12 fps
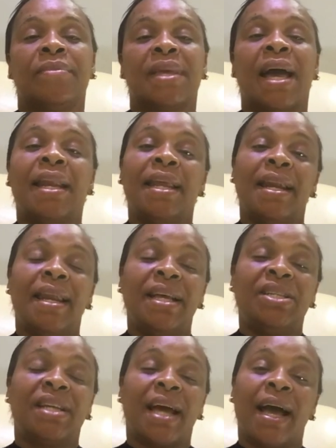And
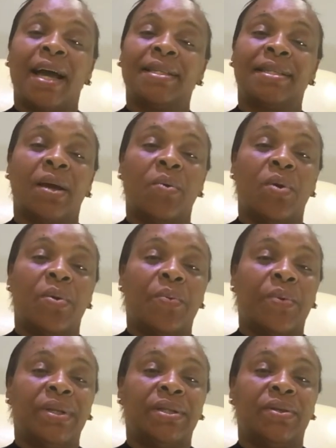Elisha asked her one
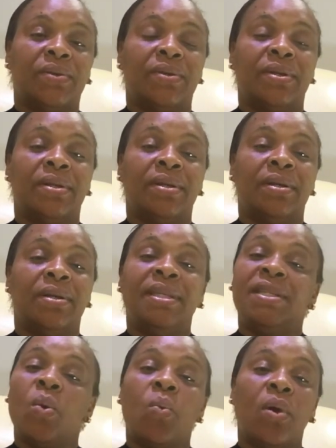question. He
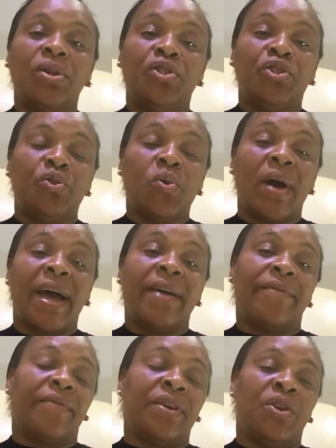said, "What do you
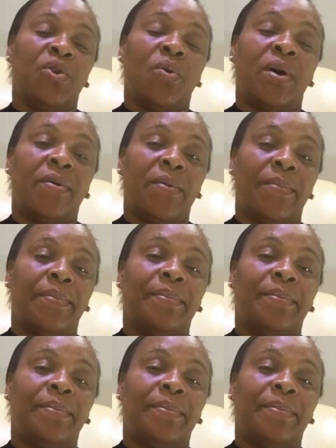have in your home?"